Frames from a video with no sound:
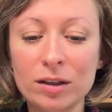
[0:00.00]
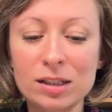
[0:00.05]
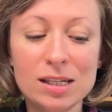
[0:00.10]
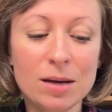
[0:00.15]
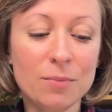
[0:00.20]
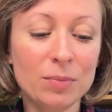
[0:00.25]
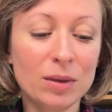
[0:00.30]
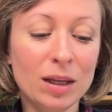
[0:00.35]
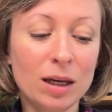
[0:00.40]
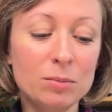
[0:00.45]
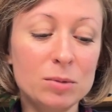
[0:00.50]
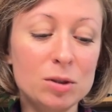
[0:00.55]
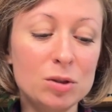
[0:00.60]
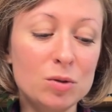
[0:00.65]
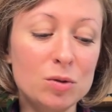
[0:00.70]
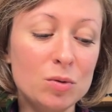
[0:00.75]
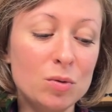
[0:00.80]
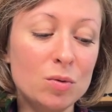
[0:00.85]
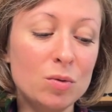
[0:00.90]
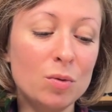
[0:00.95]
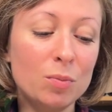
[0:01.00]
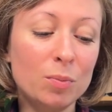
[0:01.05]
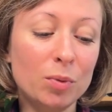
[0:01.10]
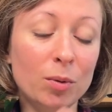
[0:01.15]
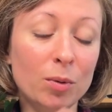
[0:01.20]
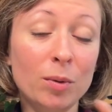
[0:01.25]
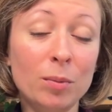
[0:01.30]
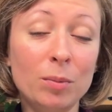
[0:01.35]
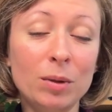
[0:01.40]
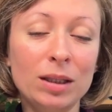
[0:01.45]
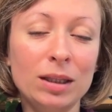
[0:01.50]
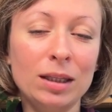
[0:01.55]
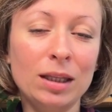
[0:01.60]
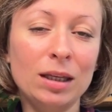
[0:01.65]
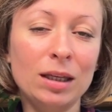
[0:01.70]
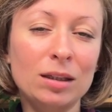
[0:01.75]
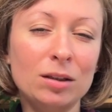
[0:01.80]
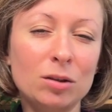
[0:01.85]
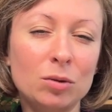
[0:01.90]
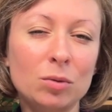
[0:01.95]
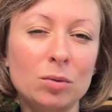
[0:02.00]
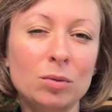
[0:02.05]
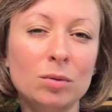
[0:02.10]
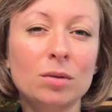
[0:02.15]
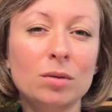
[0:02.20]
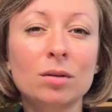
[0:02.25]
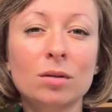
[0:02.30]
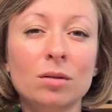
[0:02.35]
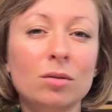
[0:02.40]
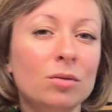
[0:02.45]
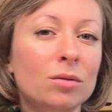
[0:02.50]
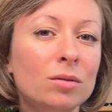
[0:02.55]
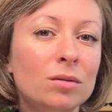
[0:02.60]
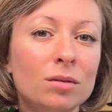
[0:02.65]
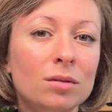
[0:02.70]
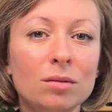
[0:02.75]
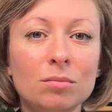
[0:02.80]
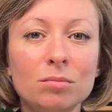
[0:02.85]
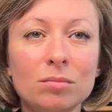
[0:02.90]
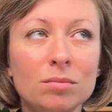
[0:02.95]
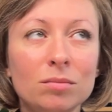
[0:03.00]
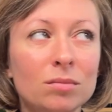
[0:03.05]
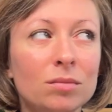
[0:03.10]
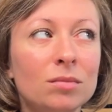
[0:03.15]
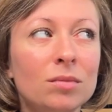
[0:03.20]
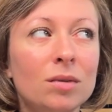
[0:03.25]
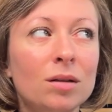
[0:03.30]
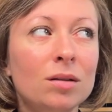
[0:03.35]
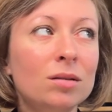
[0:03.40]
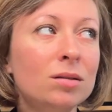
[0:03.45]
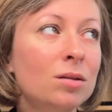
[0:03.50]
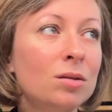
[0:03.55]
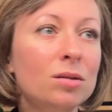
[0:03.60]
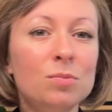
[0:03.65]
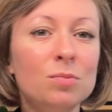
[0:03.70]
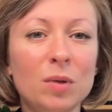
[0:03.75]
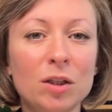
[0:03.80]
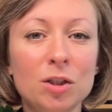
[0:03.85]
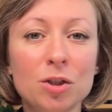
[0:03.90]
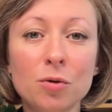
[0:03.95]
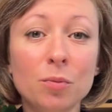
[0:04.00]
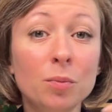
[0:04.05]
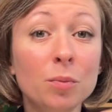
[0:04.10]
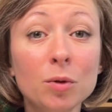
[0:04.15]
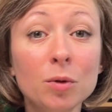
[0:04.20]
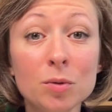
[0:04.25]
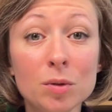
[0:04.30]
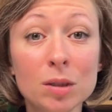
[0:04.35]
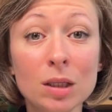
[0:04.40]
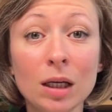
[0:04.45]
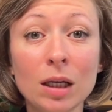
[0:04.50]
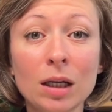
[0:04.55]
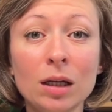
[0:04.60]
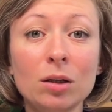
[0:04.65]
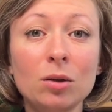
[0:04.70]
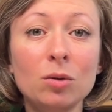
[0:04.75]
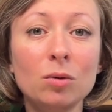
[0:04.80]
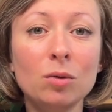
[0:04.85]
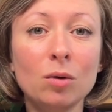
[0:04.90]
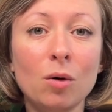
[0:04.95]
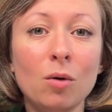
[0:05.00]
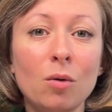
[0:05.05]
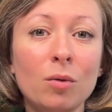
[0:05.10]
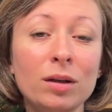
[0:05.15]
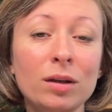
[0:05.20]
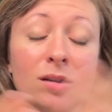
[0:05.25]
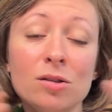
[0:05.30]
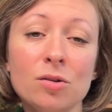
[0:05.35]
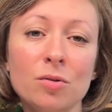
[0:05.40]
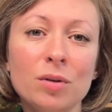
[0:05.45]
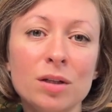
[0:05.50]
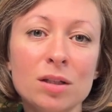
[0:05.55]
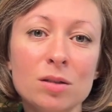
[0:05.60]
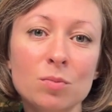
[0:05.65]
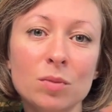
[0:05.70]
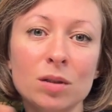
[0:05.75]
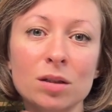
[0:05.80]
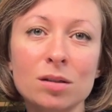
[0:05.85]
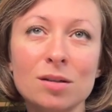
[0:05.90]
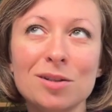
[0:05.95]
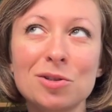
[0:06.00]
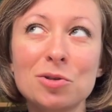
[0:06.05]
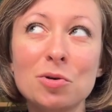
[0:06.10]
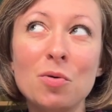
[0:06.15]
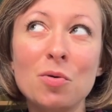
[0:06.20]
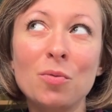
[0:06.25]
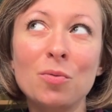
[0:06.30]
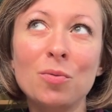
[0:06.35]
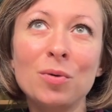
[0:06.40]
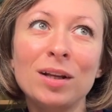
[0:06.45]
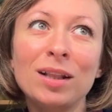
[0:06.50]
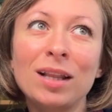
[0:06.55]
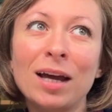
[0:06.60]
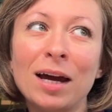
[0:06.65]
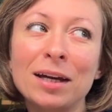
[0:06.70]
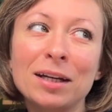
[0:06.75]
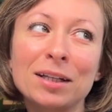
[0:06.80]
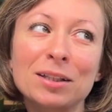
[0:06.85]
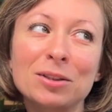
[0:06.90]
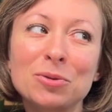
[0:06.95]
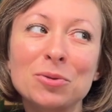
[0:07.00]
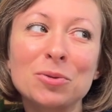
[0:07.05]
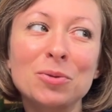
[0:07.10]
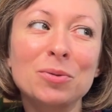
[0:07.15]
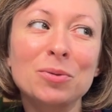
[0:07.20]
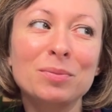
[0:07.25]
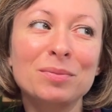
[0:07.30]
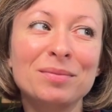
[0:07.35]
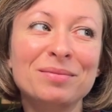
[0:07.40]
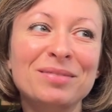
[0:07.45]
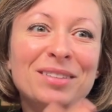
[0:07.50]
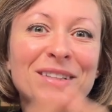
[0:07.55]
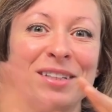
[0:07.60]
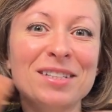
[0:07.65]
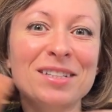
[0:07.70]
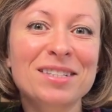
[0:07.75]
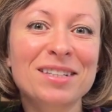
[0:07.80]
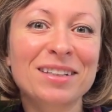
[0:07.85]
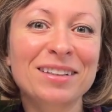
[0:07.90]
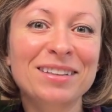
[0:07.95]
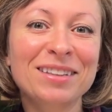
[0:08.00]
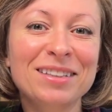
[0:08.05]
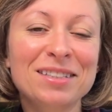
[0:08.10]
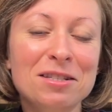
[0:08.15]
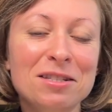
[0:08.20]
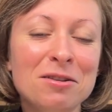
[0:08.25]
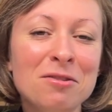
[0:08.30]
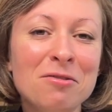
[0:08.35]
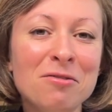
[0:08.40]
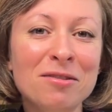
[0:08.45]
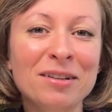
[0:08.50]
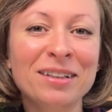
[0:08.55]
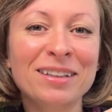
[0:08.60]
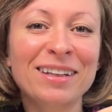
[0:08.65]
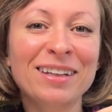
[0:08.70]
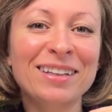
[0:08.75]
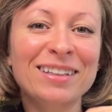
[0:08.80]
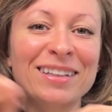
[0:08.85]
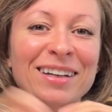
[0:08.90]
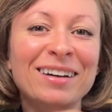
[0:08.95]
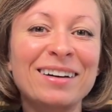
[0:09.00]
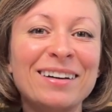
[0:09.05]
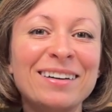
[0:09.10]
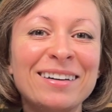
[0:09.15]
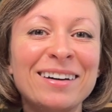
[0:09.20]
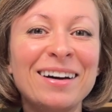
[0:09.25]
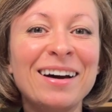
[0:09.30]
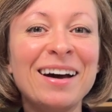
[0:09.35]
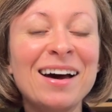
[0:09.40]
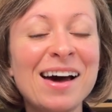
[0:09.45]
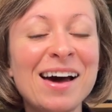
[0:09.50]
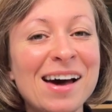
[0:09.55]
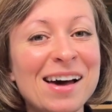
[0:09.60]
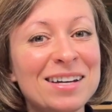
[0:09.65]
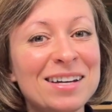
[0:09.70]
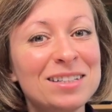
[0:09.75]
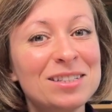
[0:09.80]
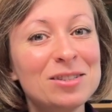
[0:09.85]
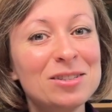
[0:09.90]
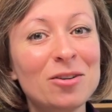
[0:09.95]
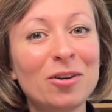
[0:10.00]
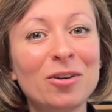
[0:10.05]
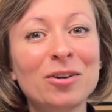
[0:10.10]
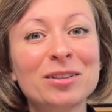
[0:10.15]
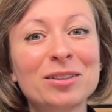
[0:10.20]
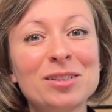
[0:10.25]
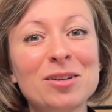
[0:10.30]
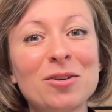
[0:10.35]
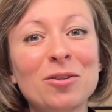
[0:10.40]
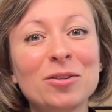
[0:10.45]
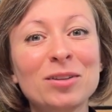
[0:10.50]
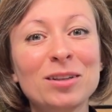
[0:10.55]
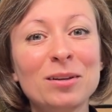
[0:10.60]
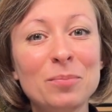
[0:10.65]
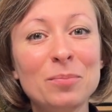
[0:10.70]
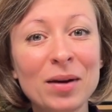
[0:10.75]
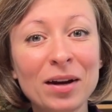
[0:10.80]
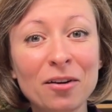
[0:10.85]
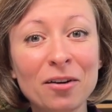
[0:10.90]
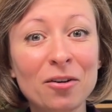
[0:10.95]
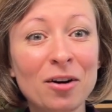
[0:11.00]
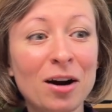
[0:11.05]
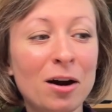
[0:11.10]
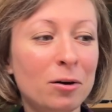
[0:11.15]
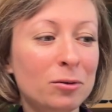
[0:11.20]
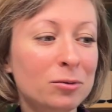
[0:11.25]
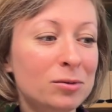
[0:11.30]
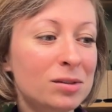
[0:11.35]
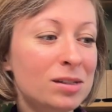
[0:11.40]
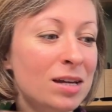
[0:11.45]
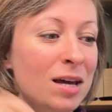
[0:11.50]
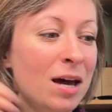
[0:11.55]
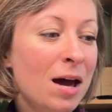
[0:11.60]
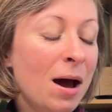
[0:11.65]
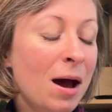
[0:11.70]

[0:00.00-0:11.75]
Sometimes you probably need to turn on a special music. It's Christmas, so we like to listen these holiday songs on the backgrounds.